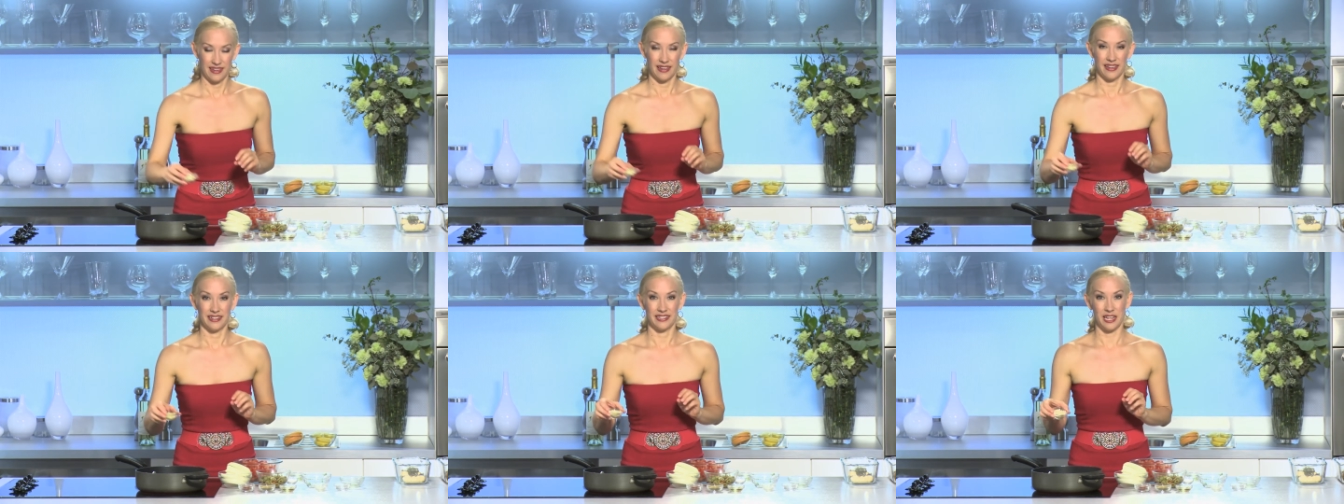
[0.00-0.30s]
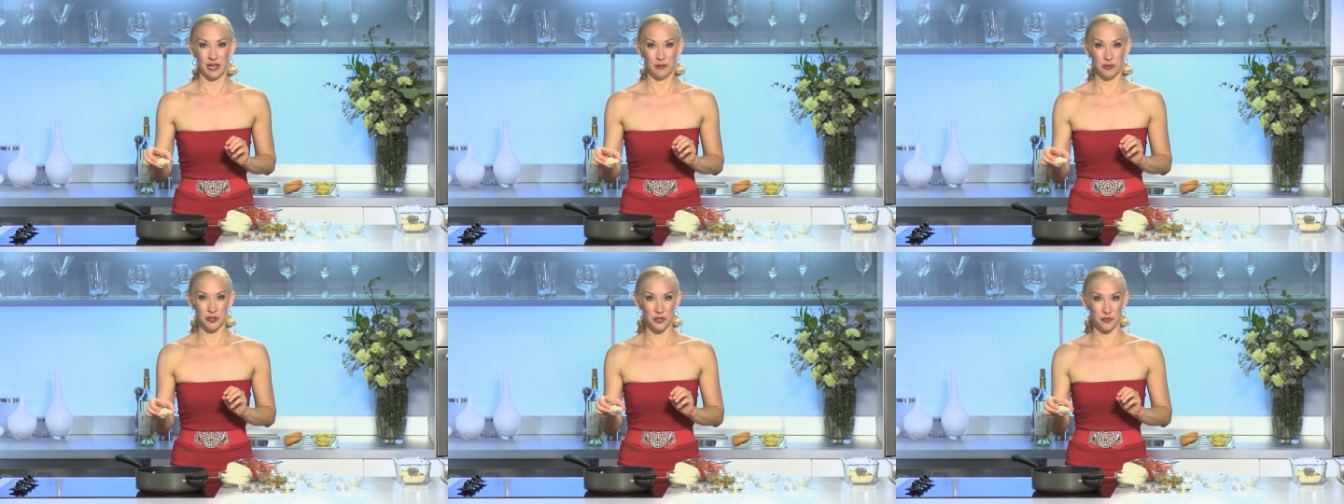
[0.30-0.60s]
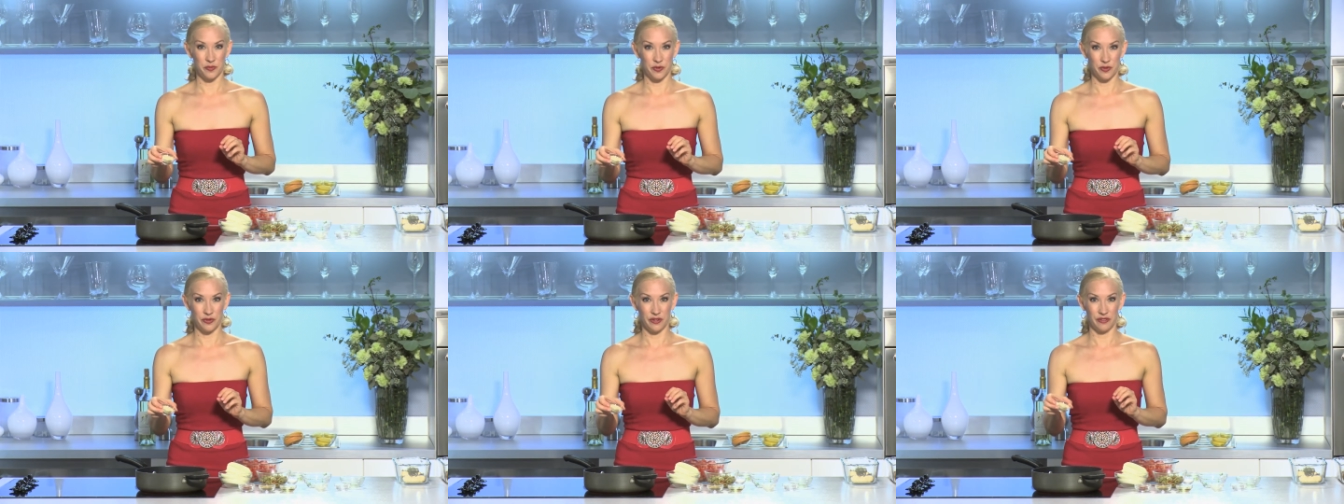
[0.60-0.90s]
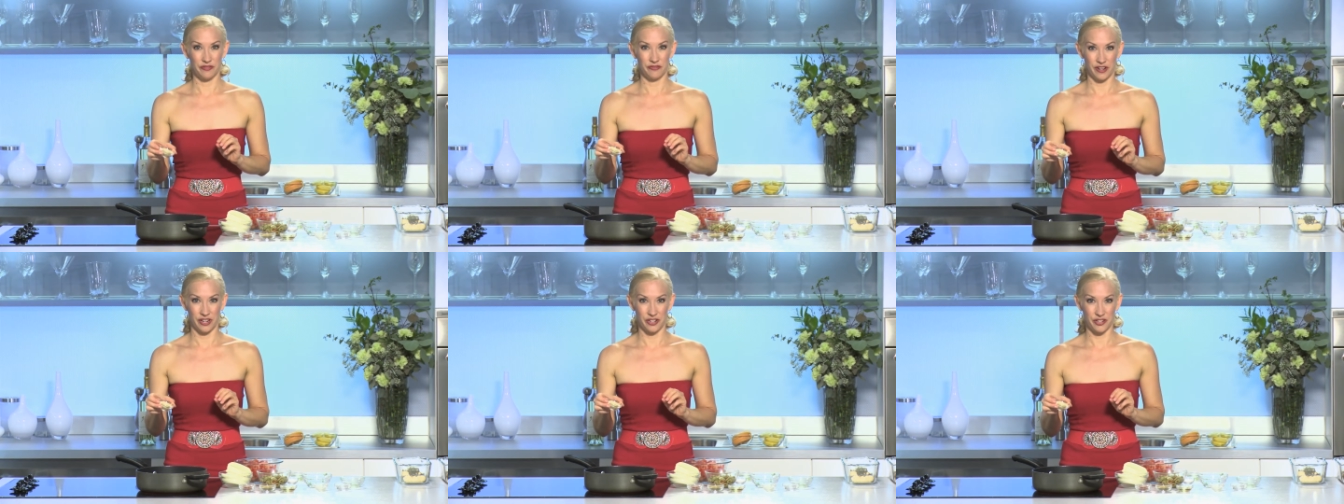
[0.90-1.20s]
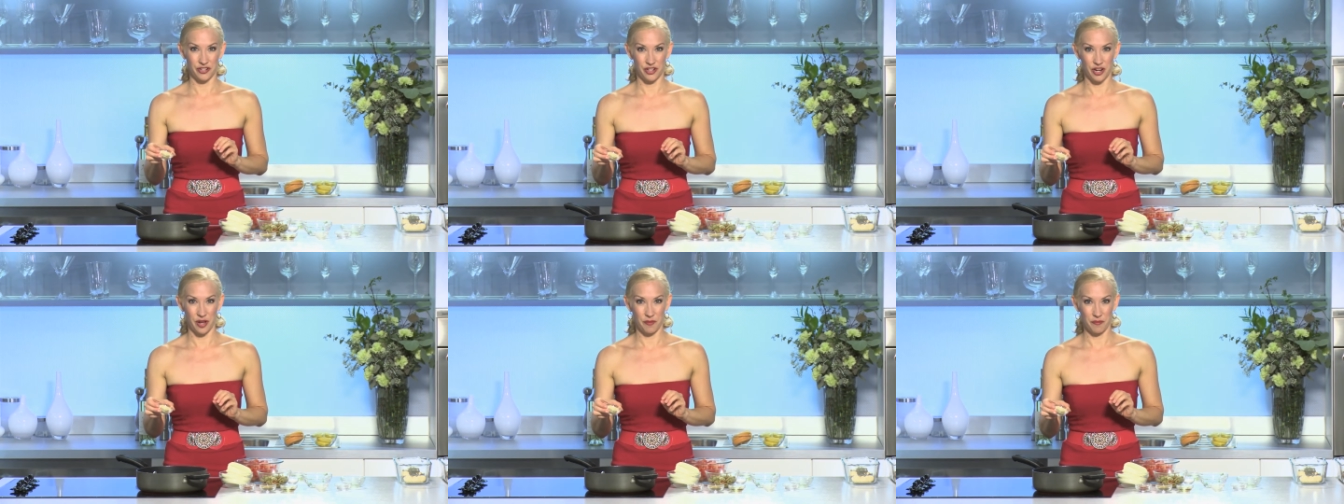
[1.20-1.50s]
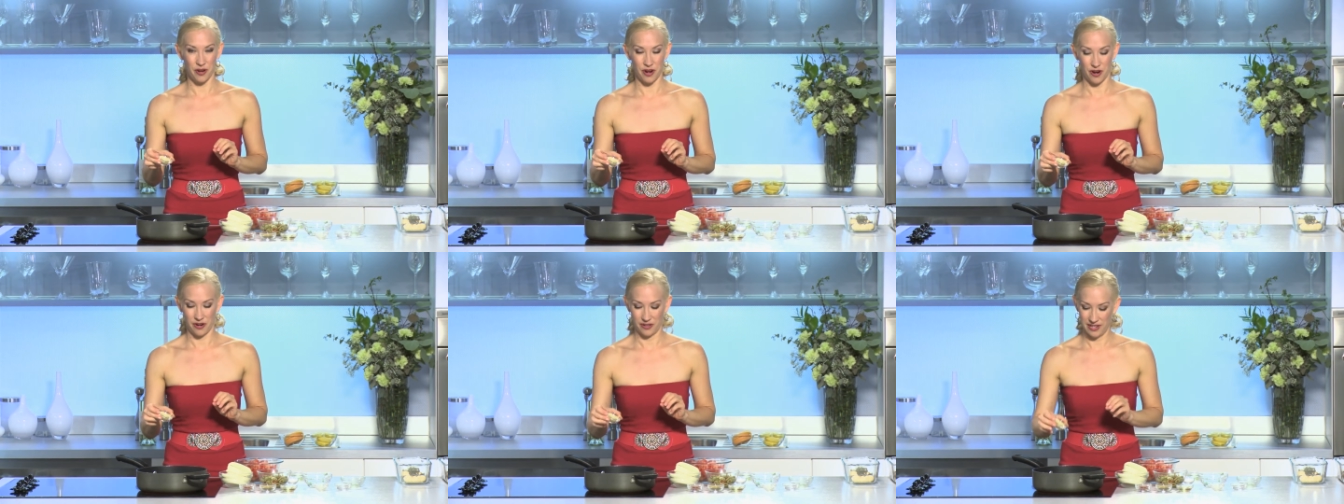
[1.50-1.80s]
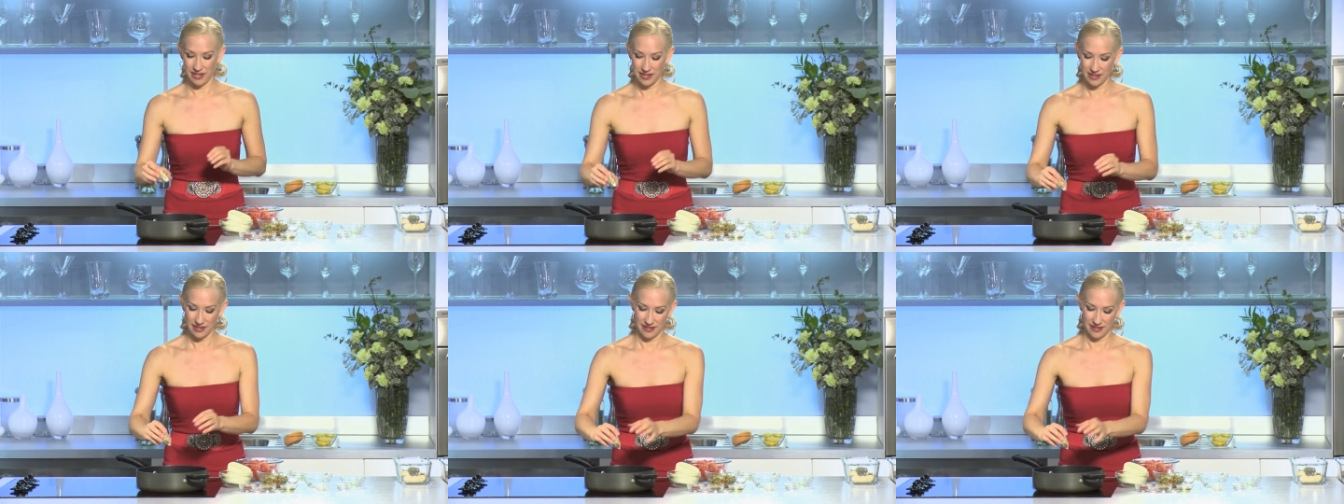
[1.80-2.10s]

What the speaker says: A tablespoon of fresh chopped garlic,